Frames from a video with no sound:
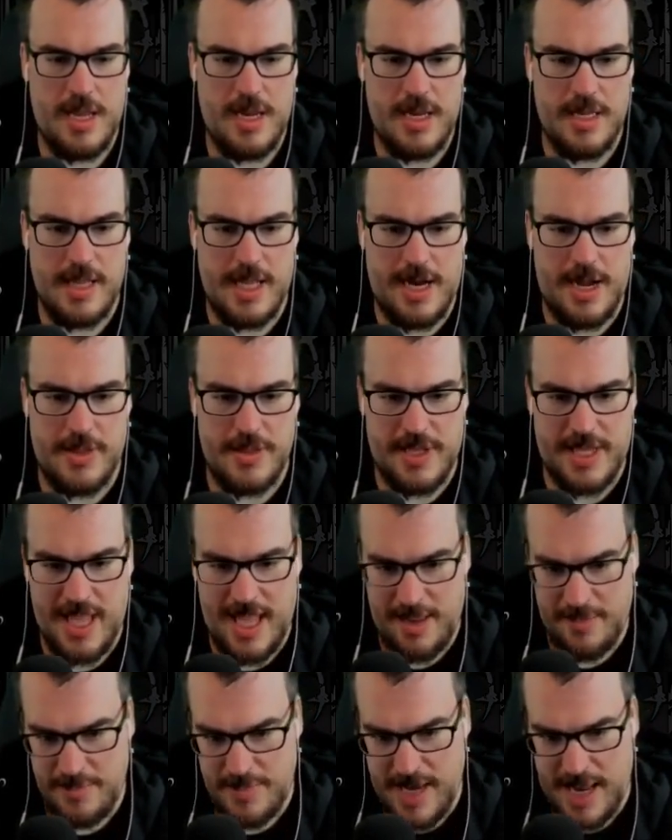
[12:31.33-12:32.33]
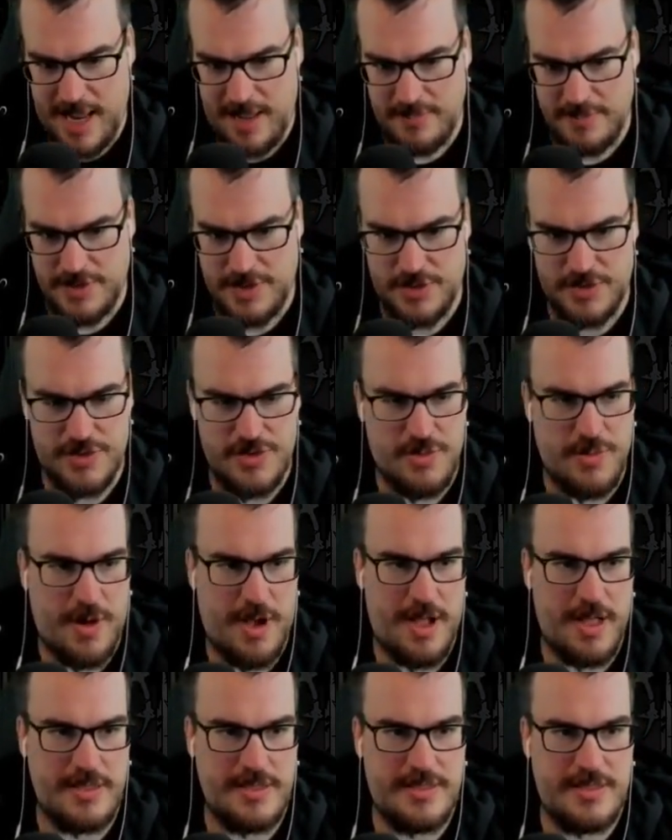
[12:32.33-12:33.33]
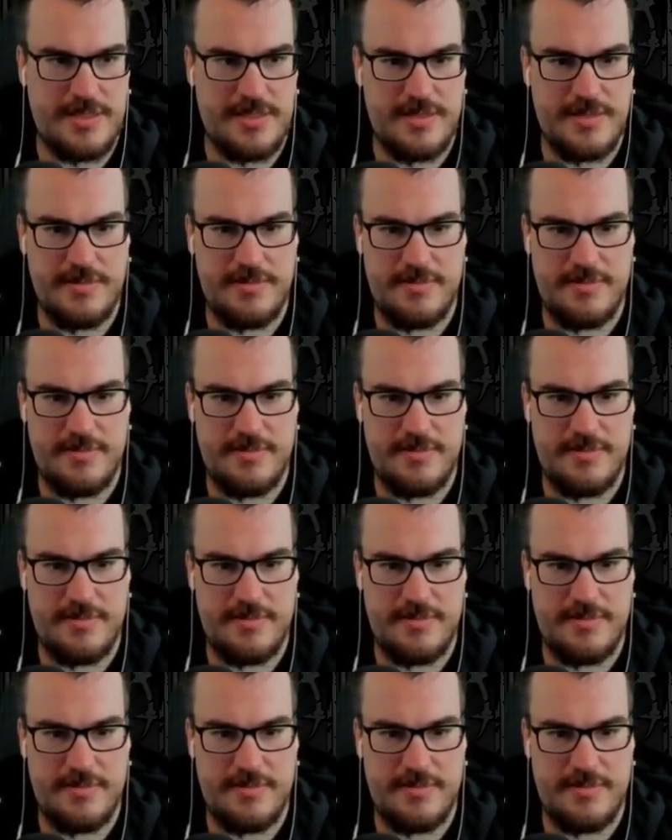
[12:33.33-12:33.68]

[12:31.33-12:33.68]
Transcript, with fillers: You like how the game names your squads?